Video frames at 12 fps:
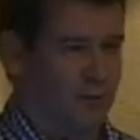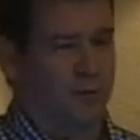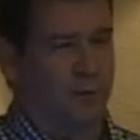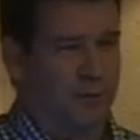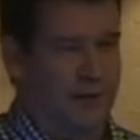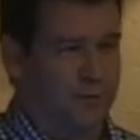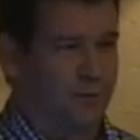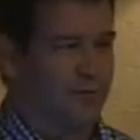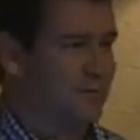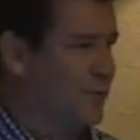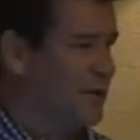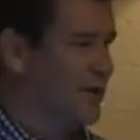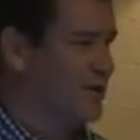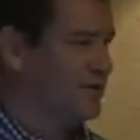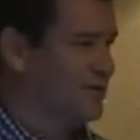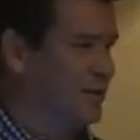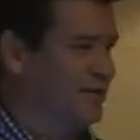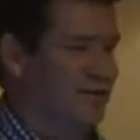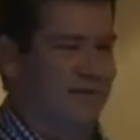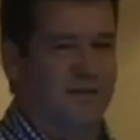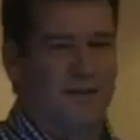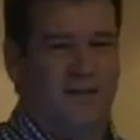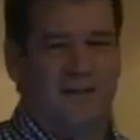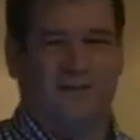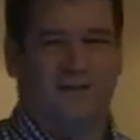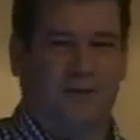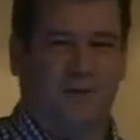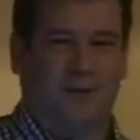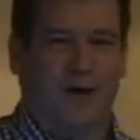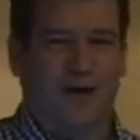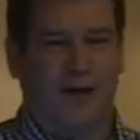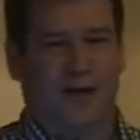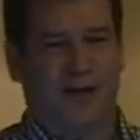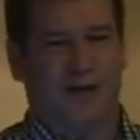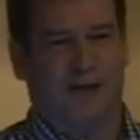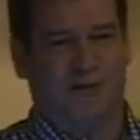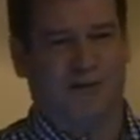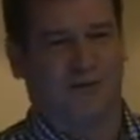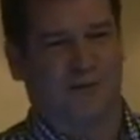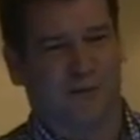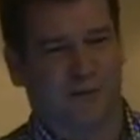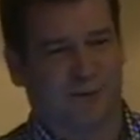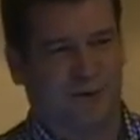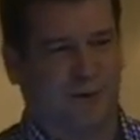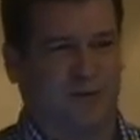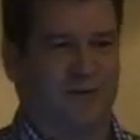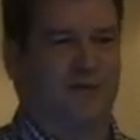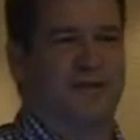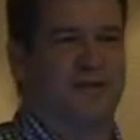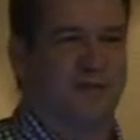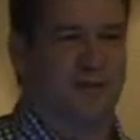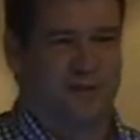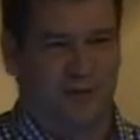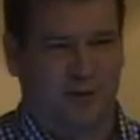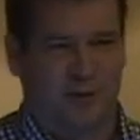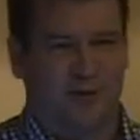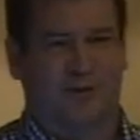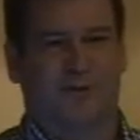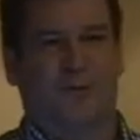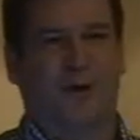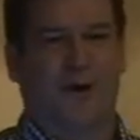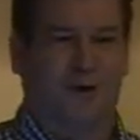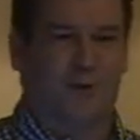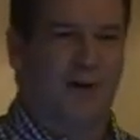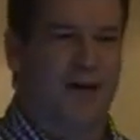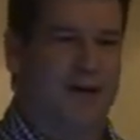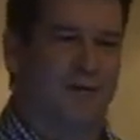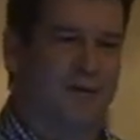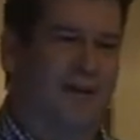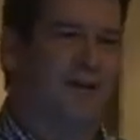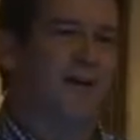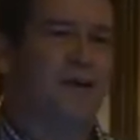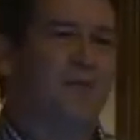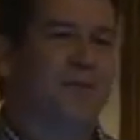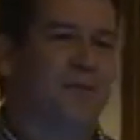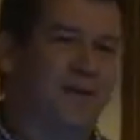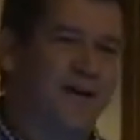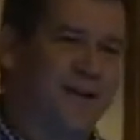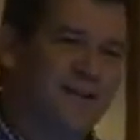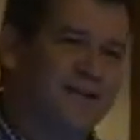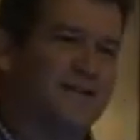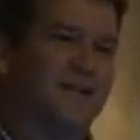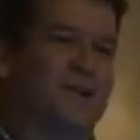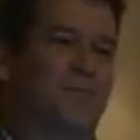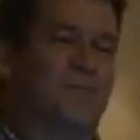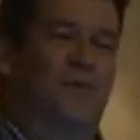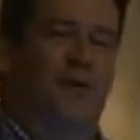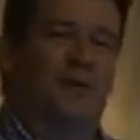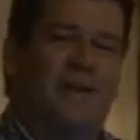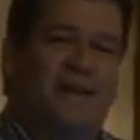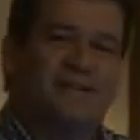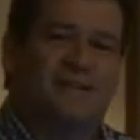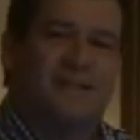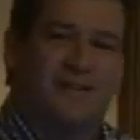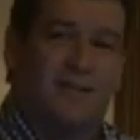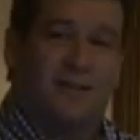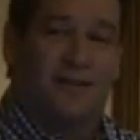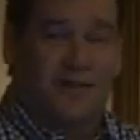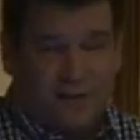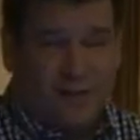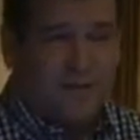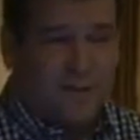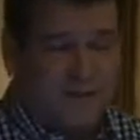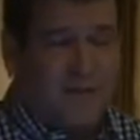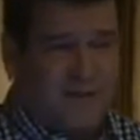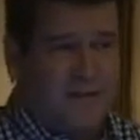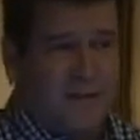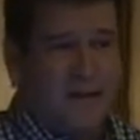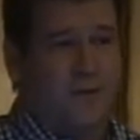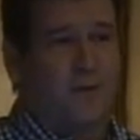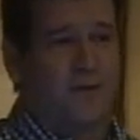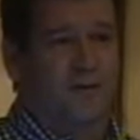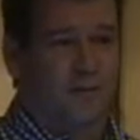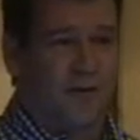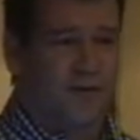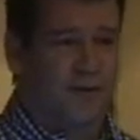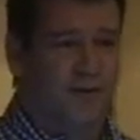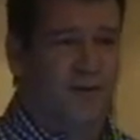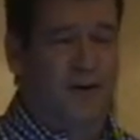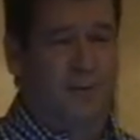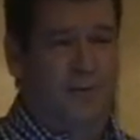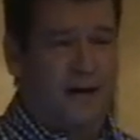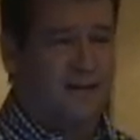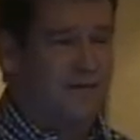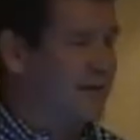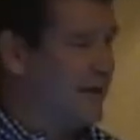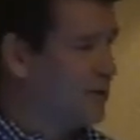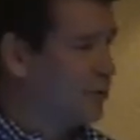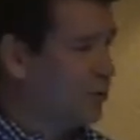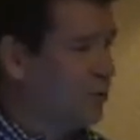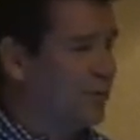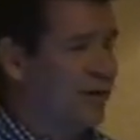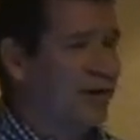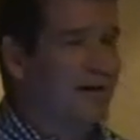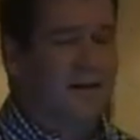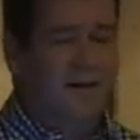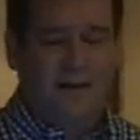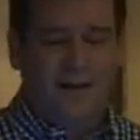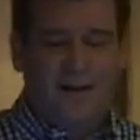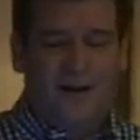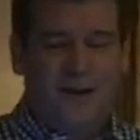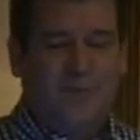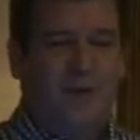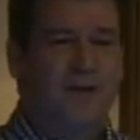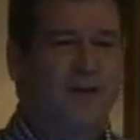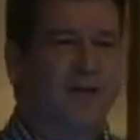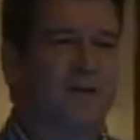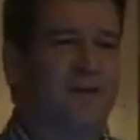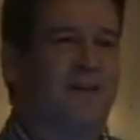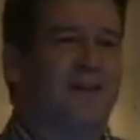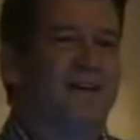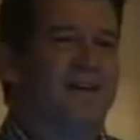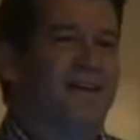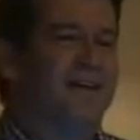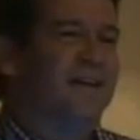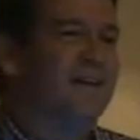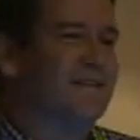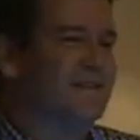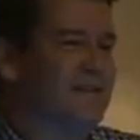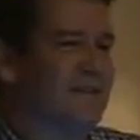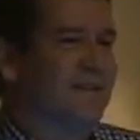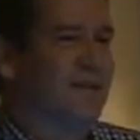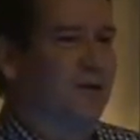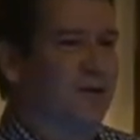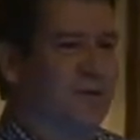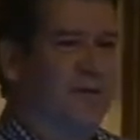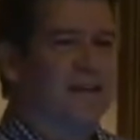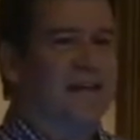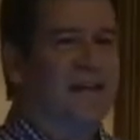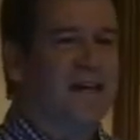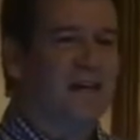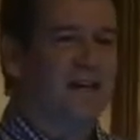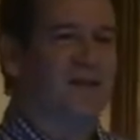repeat the response, you have to state why, you have to suggest an alternative and walk away. And right, people constantly build that skill. And there's actually evidence that works, right, that you've kind of practiced that, you role play it. But it's in a